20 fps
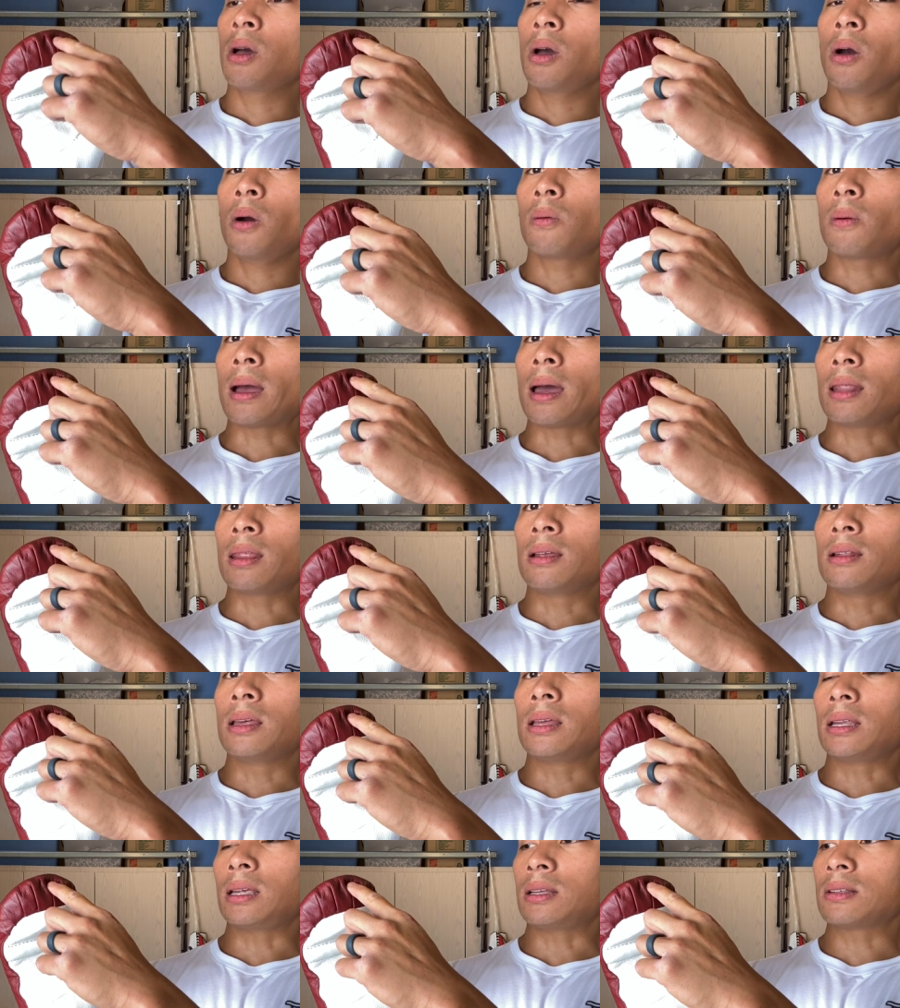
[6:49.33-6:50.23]
rather
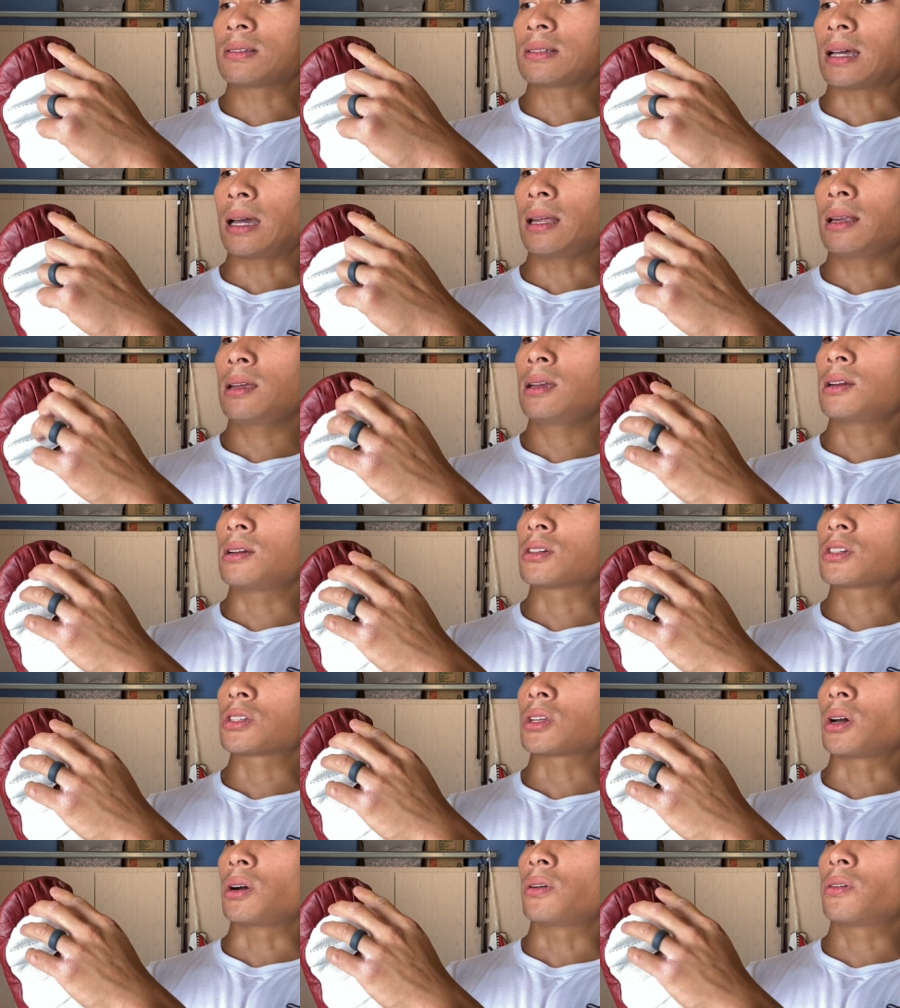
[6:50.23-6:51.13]
than inside here.
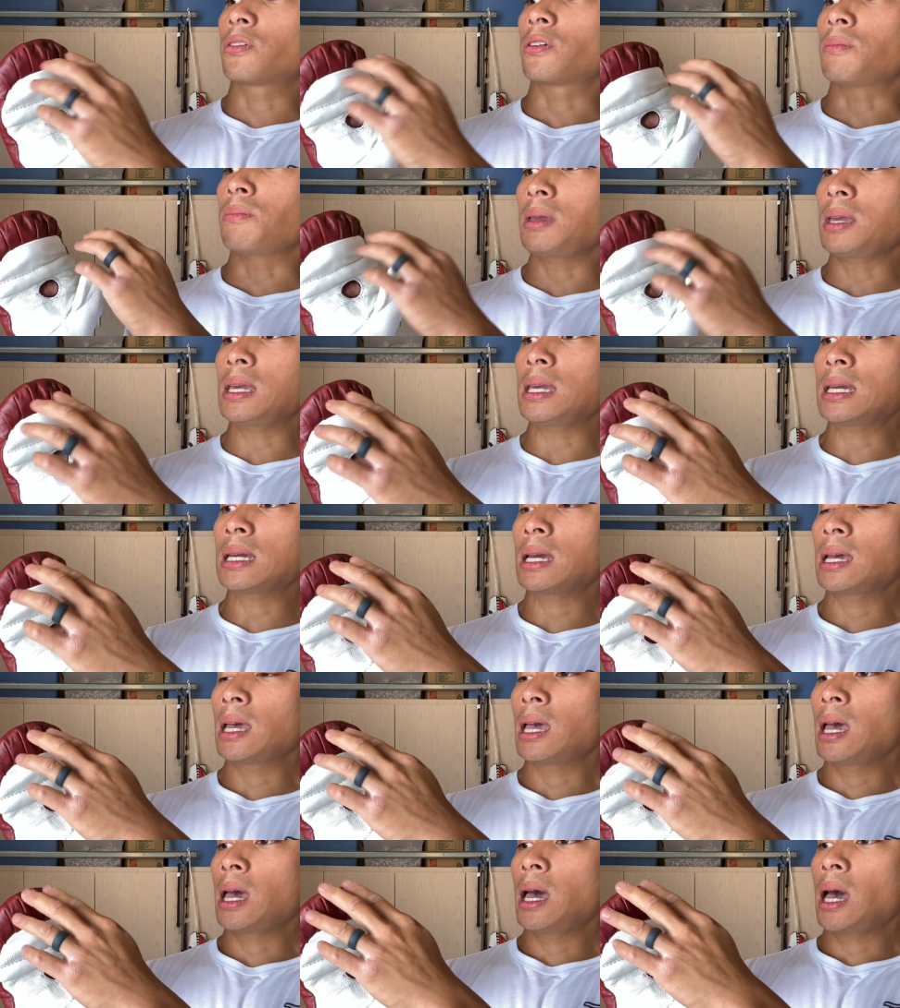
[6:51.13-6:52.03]
So for me,
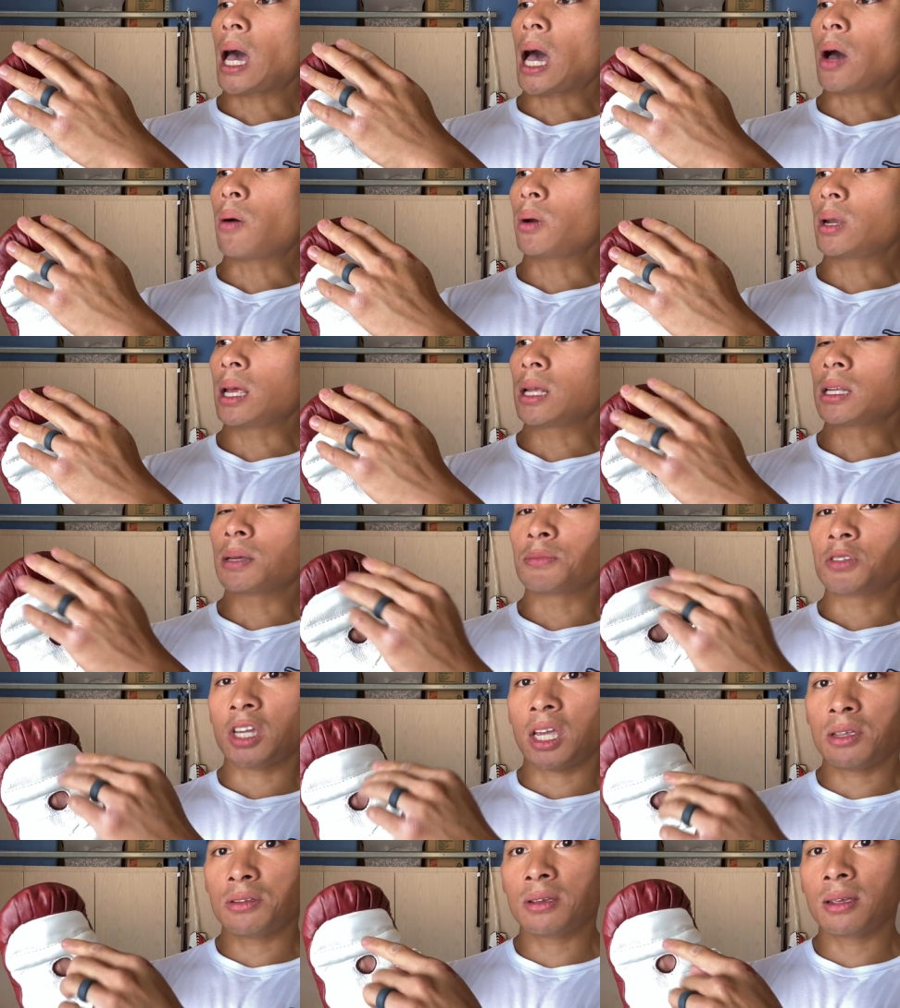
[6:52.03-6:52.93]
I would end up
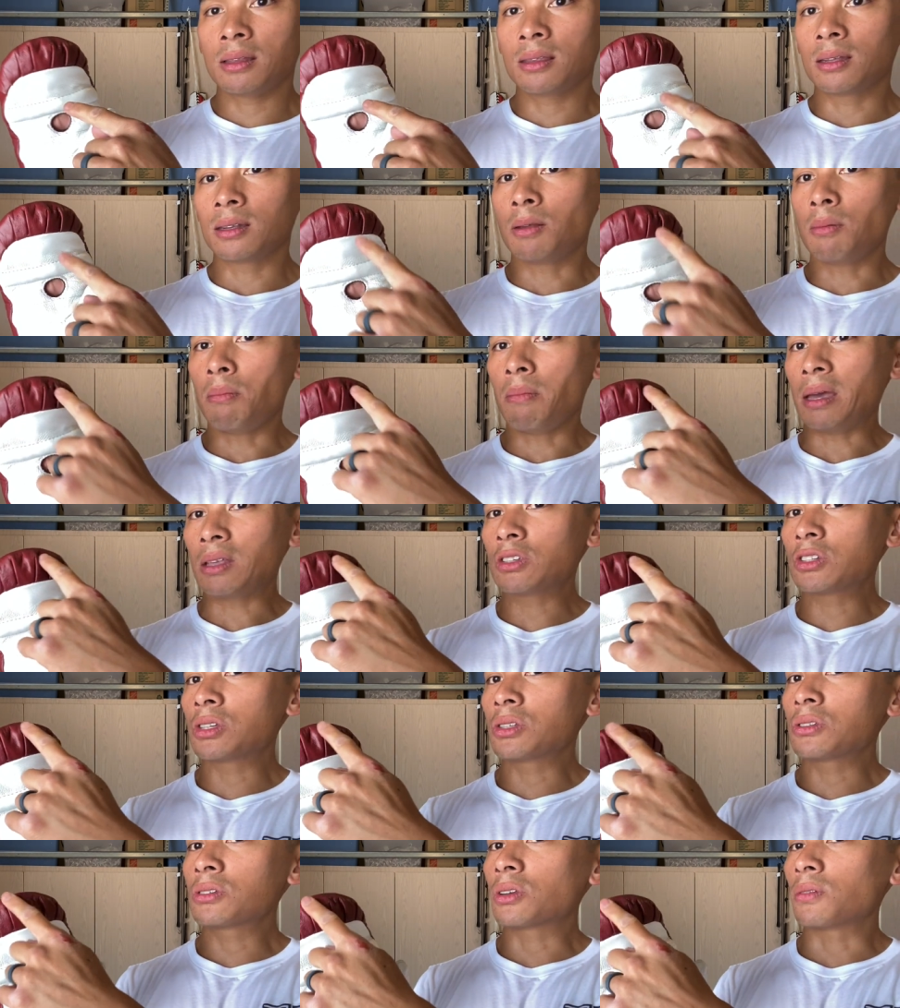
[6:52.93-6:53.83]
changing the
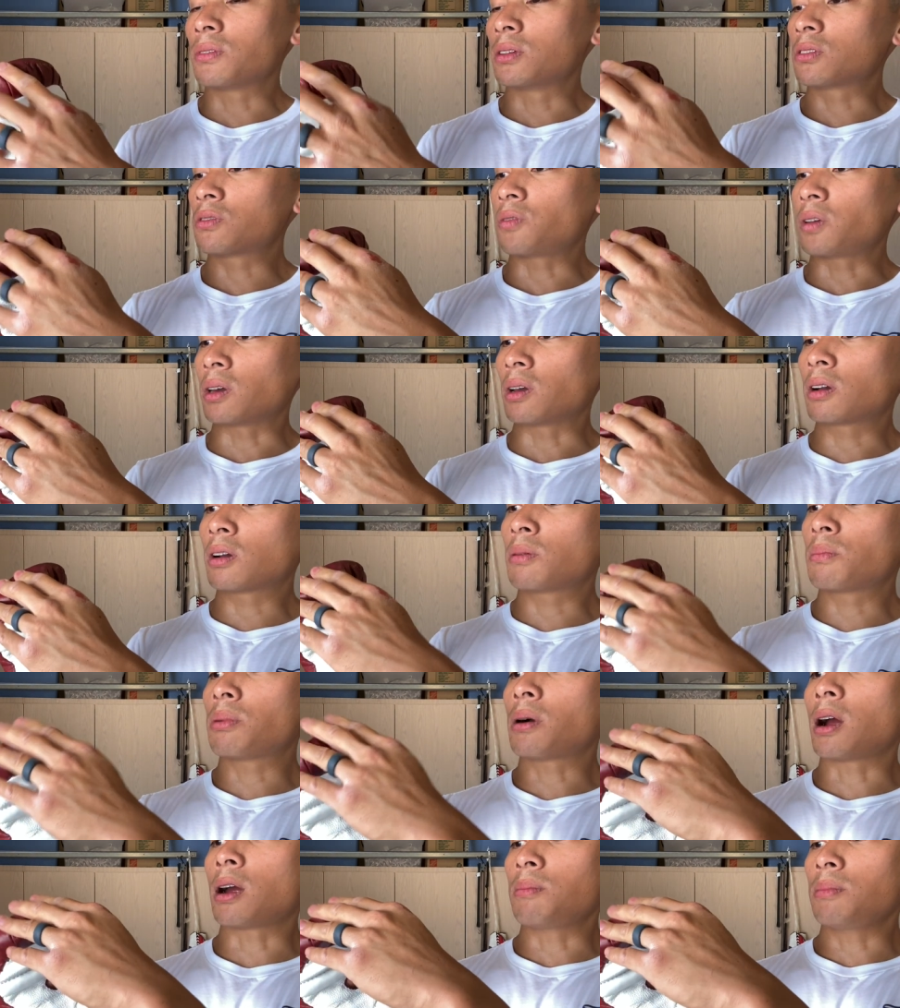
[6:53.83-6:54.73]
dimensions of this finger
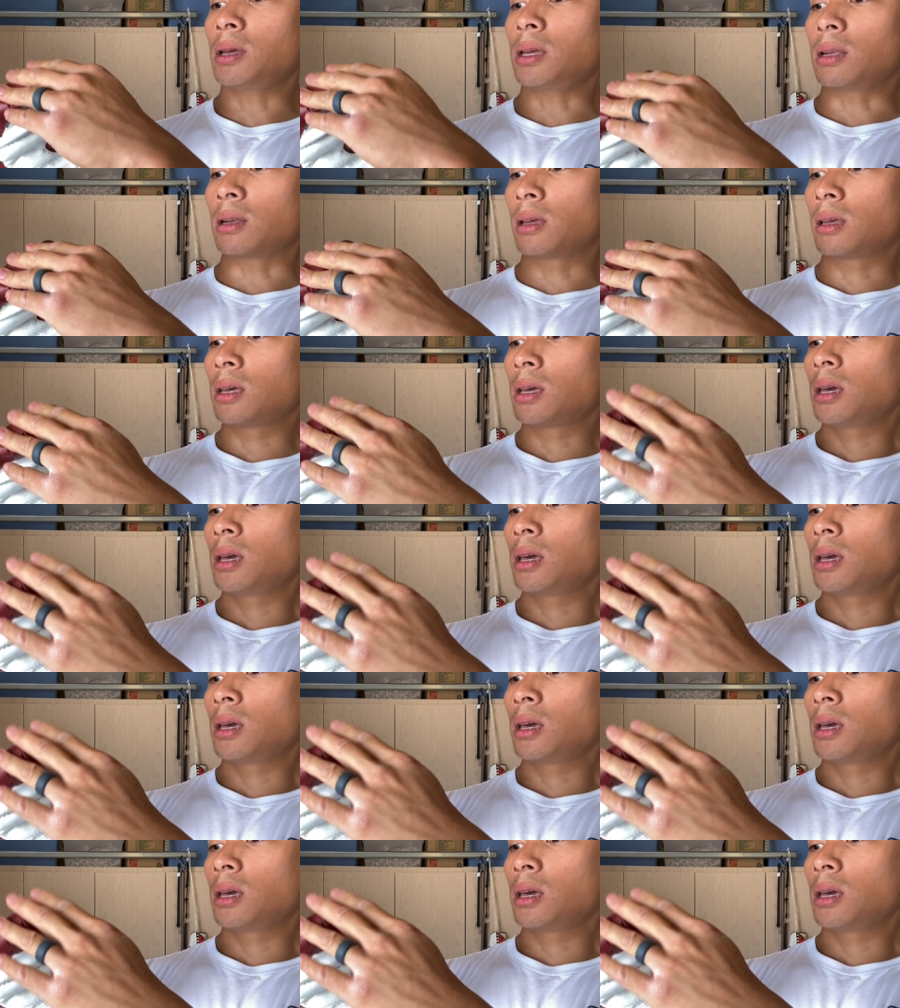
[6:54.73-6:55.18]
compartment,